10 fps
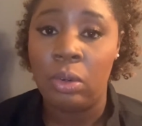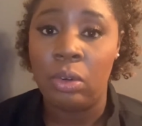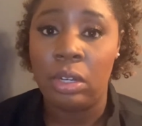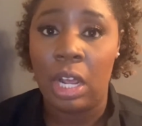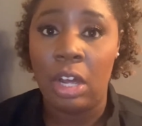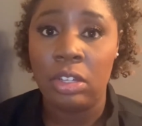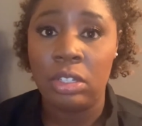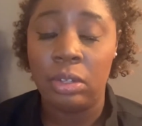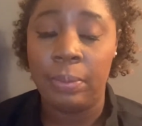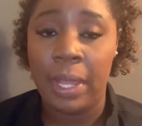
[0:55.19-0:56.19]
or they
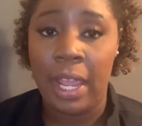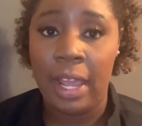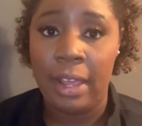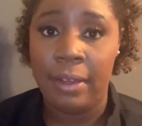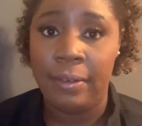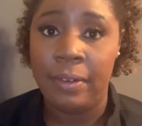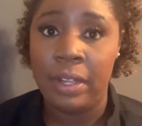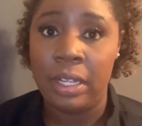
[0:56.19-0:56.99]
also may have